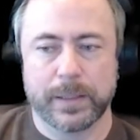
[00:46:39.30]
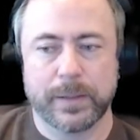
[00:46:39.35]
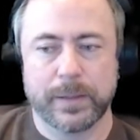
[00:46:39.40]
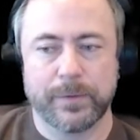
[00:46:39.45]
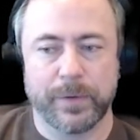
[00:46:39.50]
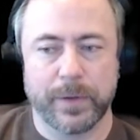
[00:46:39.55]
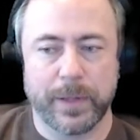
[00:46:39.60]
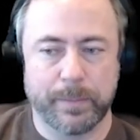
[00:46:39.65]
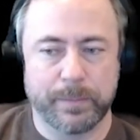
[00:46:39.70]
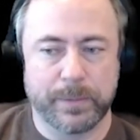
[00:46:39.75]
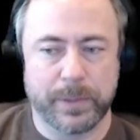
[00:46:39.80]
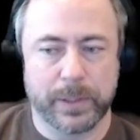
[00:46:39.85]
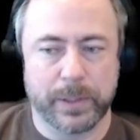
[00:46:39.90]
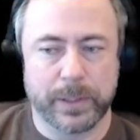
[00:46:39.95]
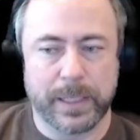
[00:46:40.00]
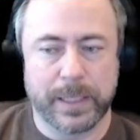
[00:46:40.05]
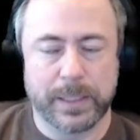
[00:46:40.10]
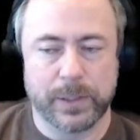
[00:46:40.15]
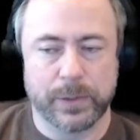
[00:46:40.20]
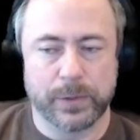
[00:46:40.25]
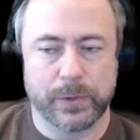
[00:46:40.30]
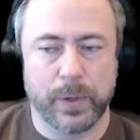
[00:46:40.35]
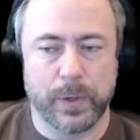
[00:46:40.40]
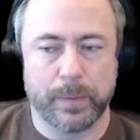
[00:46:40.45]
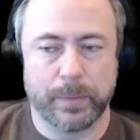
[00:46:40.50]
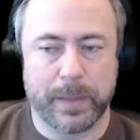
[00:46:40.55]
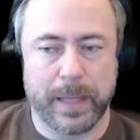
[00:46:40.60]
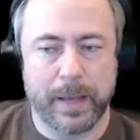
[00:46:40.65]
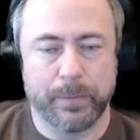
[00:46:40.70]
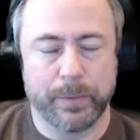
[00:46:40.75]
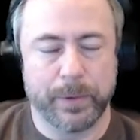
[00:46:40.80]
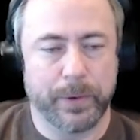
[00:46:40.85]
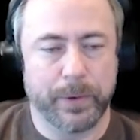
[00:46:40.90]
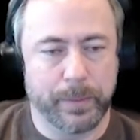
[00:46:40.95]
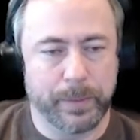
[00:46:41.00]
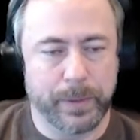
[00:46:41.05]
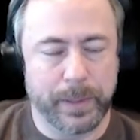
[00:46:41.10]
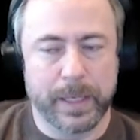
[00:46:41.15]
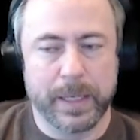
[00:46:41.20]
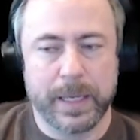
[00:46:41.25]
for them to look into. So I'm glad we
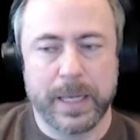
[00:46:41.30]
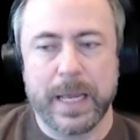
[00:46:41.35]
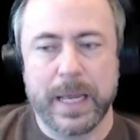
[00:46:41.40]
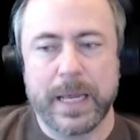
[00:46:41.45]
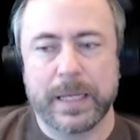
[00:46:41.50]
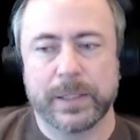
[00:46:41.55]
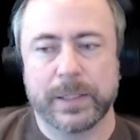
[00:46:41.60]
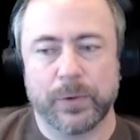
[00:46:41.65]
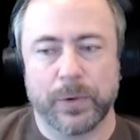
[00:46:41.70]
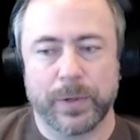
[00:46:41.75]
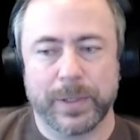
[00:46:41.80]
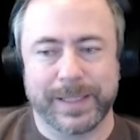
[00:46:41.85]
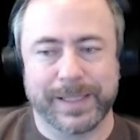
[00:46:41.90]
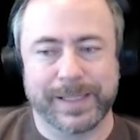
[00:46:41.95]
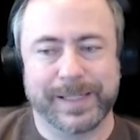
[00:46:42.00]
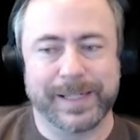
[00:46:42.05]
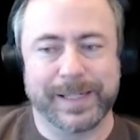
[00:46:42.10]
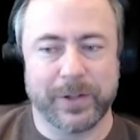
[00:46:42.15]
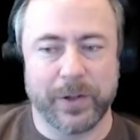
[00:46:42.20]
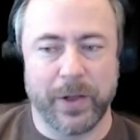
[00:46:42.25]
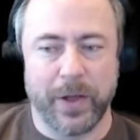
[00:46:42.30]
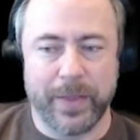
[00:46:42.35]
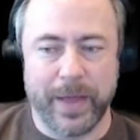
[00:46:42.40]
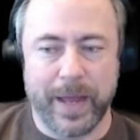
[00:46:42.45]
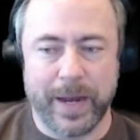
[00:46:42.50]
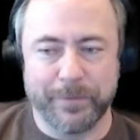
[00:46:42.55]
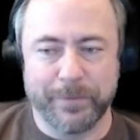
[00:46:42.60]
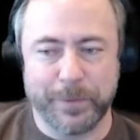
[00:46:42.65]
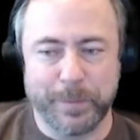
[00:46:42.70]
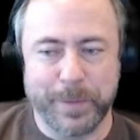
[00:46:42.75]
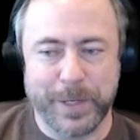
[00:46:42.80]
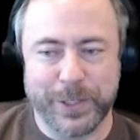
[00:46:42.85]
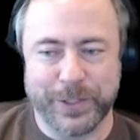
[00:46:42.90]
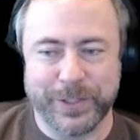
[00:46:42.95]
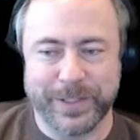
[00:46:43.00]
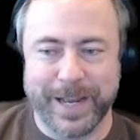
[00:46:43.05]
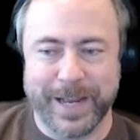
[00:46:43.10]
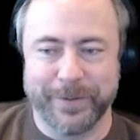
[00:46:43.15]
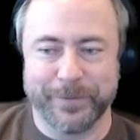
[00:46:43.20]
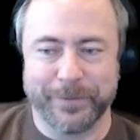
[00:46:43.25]
were able to sort of distill all that
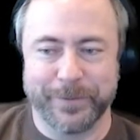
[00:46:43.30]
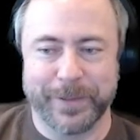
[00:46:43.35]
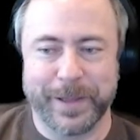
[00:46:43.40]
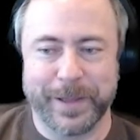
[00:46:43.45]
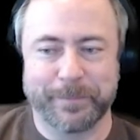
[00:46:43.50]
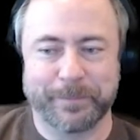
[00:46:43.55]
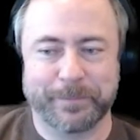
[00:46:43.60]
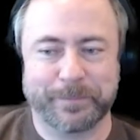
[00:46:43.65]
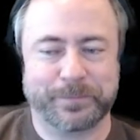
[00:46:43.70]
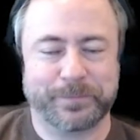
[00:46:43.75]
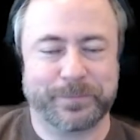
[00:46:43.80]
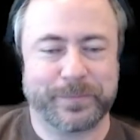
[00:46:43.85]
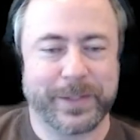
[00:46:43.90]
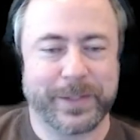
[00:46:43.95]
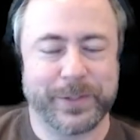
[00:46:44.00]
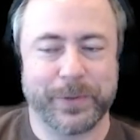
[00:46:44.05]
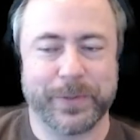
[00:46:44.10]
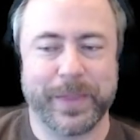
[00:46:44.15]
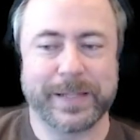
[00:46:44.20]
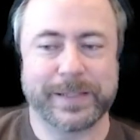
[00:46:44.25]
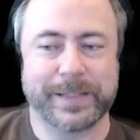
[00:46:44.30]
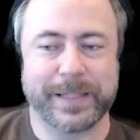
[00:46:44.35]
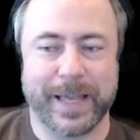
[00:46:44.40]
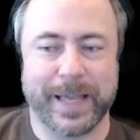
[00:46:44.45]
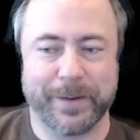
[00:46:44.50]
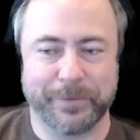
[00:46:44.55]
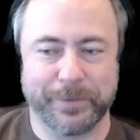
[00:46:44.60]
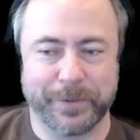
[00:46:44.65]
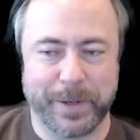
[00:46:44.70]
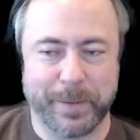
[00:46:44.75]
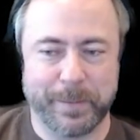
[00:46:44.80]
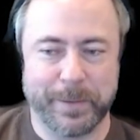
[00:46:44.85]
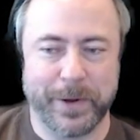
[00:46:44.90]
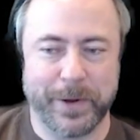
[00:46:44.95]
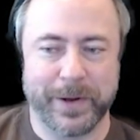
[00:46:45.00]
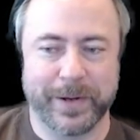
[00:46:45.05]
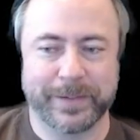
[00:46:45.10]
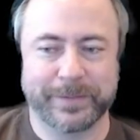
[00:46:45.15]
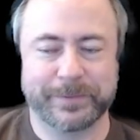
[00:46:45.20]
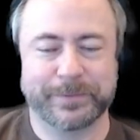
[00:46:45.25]
information down for them. So thanks again for coming
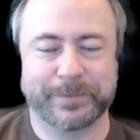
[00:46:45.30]
on.